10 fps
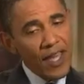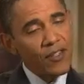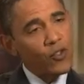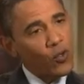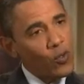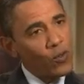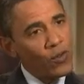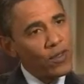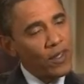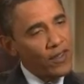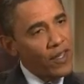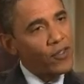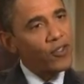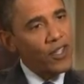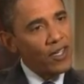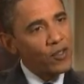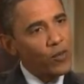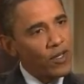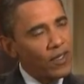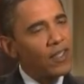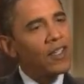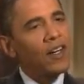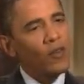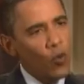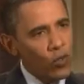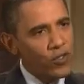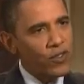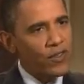that true on the other side as well? Of course